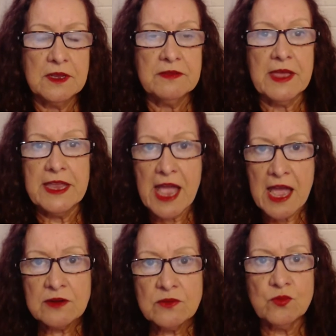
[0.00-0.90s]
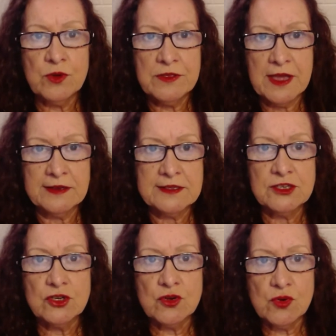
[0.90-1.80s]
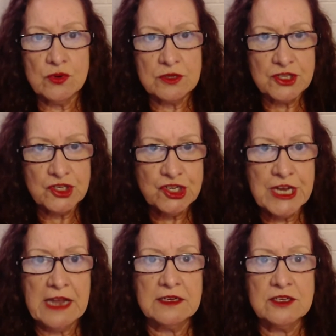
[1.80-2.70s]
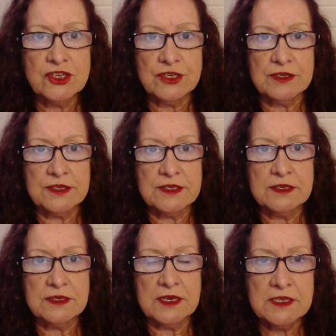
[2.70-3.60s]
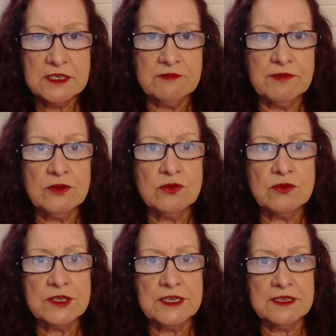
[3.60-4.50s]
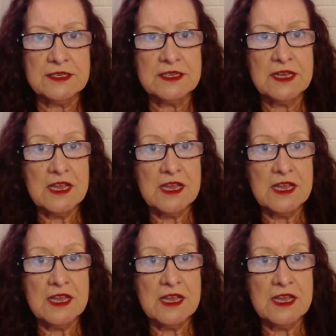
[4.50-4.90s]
They aren't with us to cause challenges and difficulties.